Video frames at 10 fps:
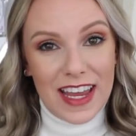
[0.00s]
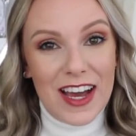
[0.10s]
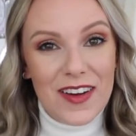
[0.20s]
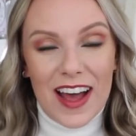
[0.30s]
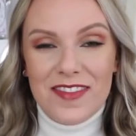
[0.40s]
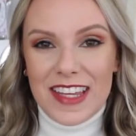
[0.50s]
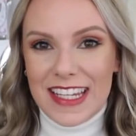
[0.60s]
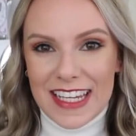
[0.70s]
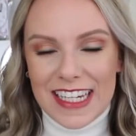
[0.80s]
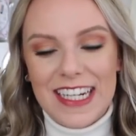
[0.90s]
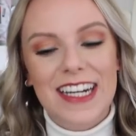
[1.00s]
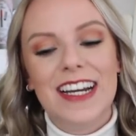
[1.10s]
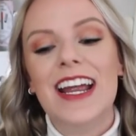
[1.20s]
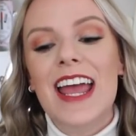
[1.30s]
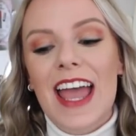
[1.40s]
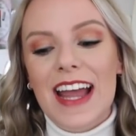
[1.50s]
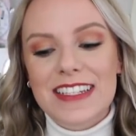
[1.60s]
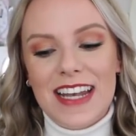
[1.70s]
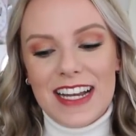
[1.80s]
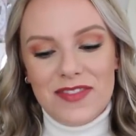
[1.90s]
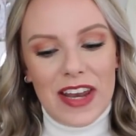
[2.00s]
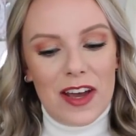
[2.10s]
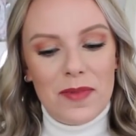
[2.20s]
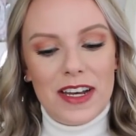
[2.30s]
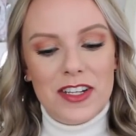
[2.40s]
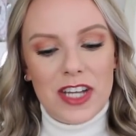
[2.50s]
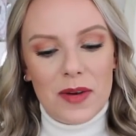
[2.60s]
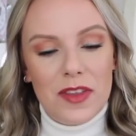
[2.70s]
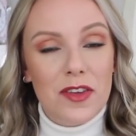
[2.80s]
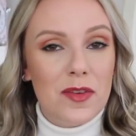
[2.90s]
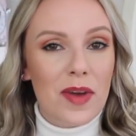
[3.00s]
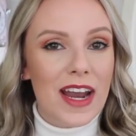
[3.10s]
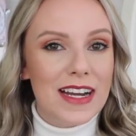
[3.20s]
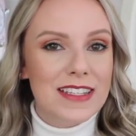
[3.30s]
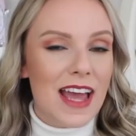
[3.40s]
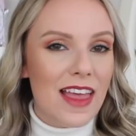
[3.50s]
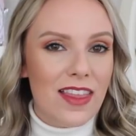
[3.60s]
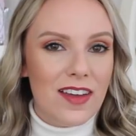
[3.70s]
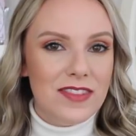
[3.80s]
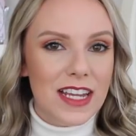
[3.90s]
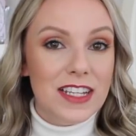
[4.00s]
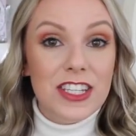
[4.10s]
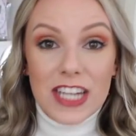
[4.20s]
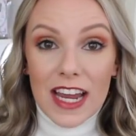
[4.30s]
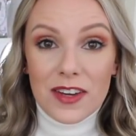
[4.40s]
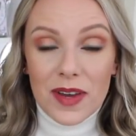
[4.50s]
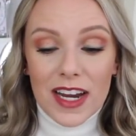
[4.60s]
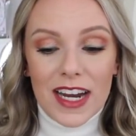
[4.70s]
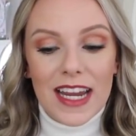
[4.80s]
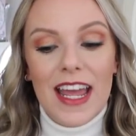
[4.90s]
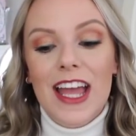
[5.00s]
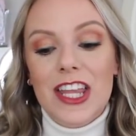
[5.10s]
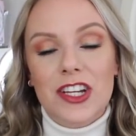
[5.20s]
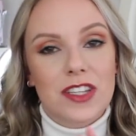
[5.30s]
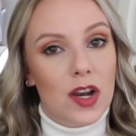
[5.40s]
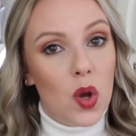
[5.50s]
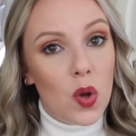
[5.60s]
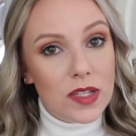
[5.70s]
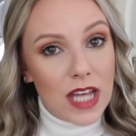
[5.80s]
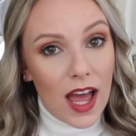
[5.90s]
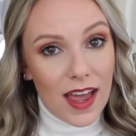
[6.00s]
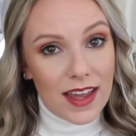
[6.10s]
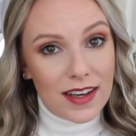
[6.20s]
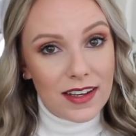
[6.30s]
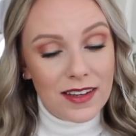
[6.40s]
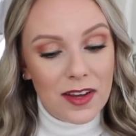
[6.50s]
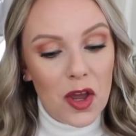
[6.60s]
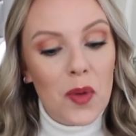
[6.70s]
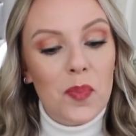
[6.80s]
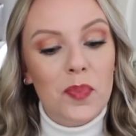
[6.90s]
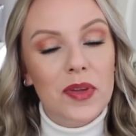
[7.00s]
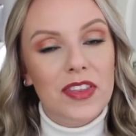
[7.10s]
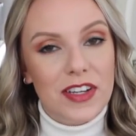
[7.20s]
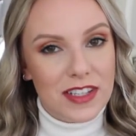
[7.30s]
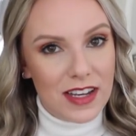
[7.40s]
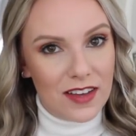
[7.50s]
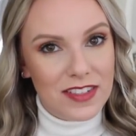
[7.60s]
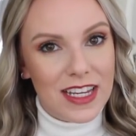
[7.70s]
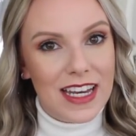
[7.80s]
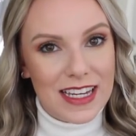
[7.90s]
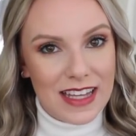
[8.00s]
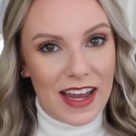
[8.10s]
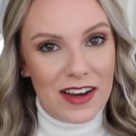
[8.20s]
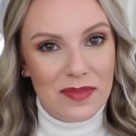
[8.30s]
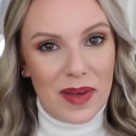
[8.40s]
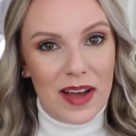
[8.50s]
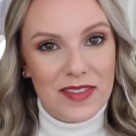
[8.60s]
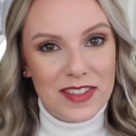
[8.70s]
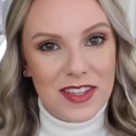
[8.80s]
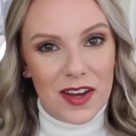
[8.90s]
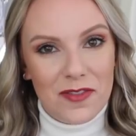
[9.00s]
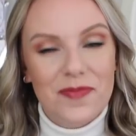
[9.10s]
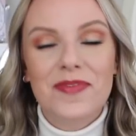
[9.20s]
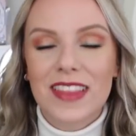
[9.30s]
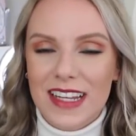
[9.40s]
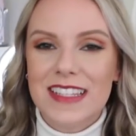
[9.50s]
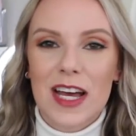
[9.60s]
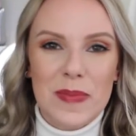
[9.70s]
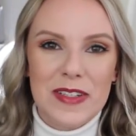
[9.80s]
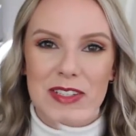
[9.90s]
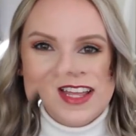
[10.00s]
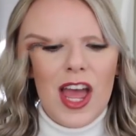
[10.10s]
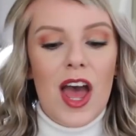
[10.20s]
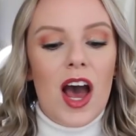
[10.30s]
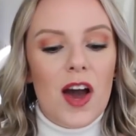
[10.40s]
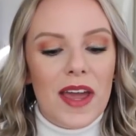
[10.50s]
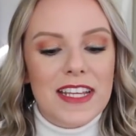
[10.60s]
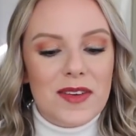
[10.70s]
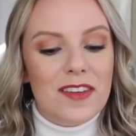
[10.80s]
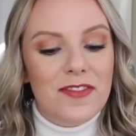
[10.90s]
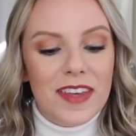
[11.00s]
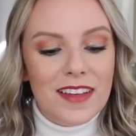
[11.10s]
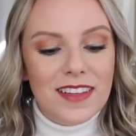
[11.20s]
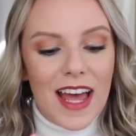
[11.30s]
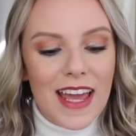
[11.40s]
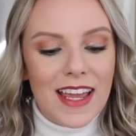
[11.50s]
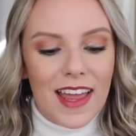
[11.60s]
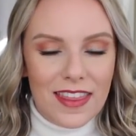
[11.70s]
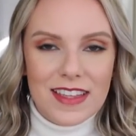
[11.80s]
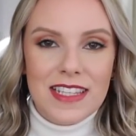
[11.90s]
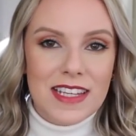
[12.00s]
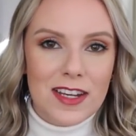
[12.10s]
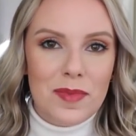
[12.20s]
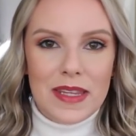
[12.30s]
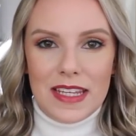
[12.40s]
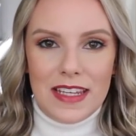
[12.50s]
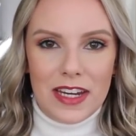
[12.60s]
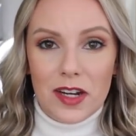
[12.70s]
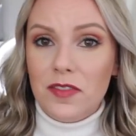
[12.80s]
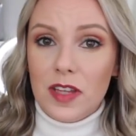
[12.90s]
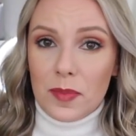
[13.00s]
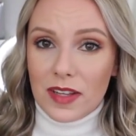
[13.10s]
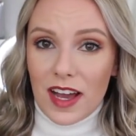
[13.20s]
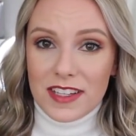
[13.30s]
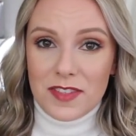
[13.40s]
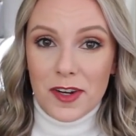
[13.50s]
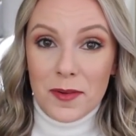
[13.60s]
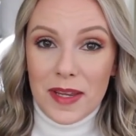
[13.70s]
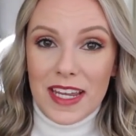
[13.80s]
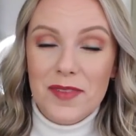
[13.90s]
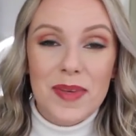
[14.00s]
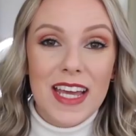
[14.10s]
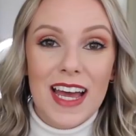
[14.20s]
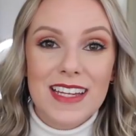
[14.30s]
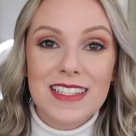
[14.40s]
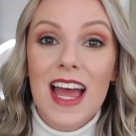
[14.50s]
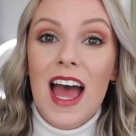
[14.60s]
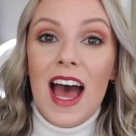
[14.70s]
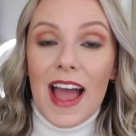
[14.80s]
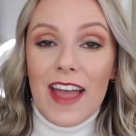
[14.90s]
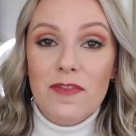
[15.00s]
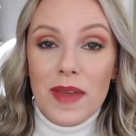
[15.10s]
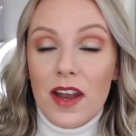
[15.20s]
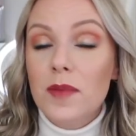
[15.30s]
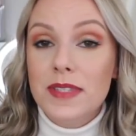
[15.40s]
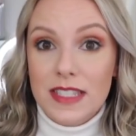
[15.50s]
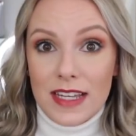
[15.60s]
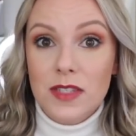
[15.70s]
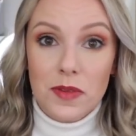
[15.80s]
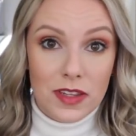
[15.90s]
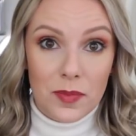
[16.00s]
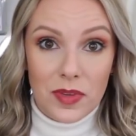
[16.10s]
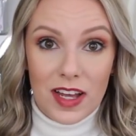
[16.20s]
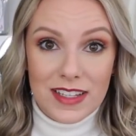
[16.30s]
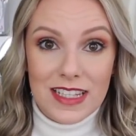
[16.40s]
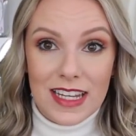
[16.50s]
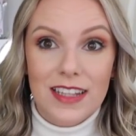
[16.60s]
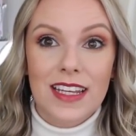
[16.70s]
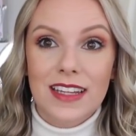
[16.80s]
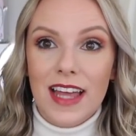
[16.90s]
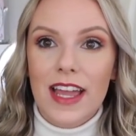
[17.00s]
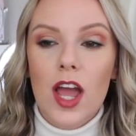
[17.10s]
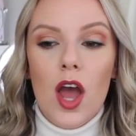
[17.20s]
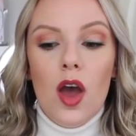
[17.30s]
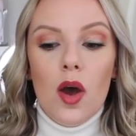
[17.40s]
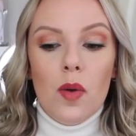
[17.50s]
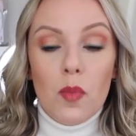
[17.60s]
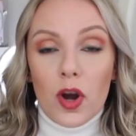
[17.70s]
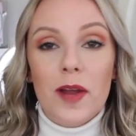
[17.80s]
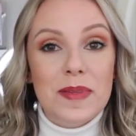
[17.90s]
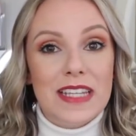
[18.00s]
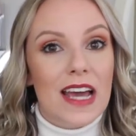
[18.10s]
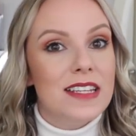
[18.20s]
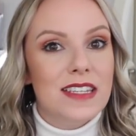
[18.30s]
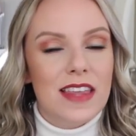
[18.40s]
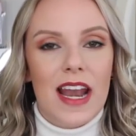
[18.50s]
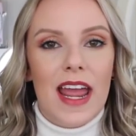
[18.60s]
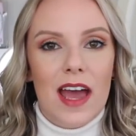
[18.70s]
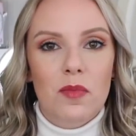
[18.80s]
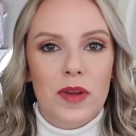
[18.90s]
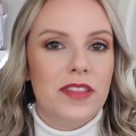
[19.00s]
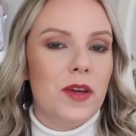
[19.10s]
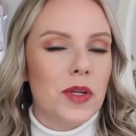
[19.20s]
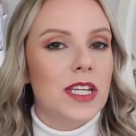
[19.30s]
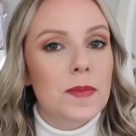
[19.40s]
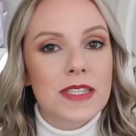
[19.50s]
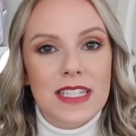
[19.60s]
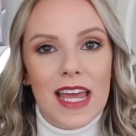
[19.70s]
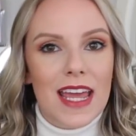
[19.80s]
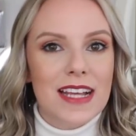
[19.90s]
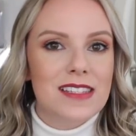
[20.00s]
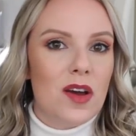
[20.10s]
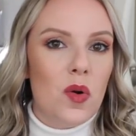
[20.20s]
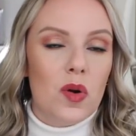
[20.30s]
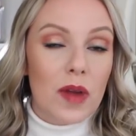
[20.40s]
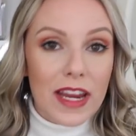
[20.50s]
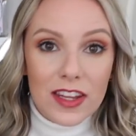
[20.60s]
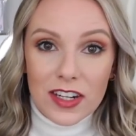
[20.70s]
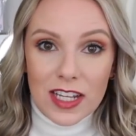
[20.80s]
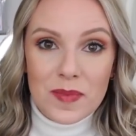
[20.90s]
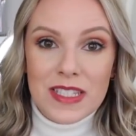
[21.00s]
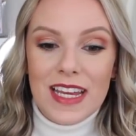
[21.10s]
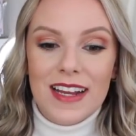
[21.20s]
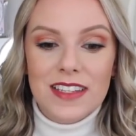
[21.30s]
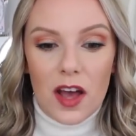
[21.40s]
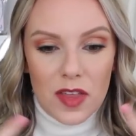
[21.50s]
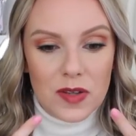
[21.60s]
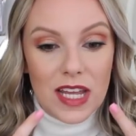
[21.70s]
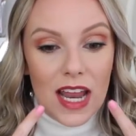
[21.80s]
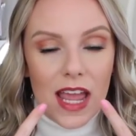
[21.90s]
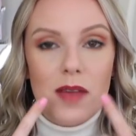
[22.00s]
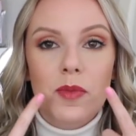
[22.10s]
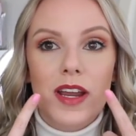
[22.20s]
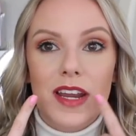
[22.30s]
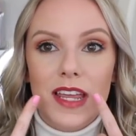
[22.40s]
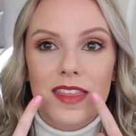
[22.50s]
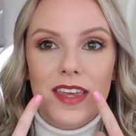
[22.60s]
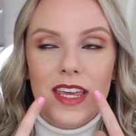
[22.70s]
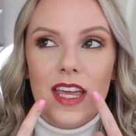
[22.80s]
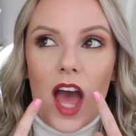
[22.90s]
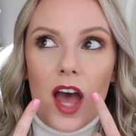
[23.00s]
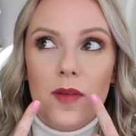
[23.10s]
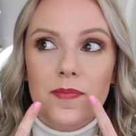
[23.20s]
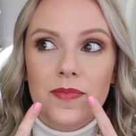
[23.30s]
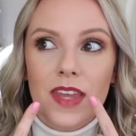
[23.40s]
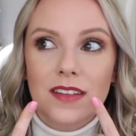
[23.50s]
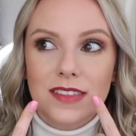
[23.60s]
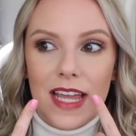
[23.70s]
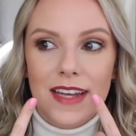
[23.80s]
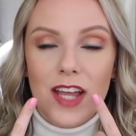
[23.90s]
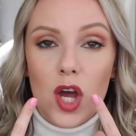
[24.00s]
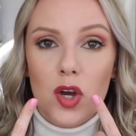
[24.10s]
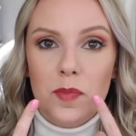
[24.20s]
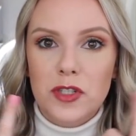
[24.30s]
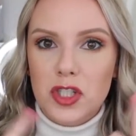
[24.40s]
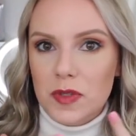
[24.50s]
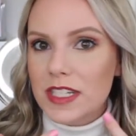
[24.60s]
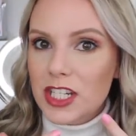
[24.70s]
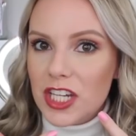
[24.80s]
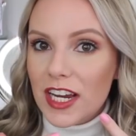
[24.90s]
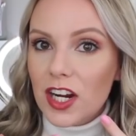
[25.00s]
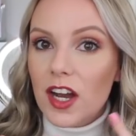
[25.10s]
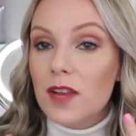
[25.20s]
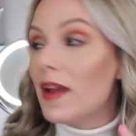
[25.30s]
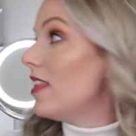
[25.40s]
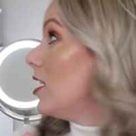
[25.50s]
video of the year. In today's video, I'm gonna share with you the products that I loved in January. There's not a whole ton, but there's enough to get excited about. So let's hop into it. Okay, so I feel like this is gonna be the year of lip gloss for me because I have been obsessed with lip gloss lately. Like, more obsessed than I am with liquid lipsticks or regular lipsticks, although today I'm wearing the um, Lancome Juicy Shaker on my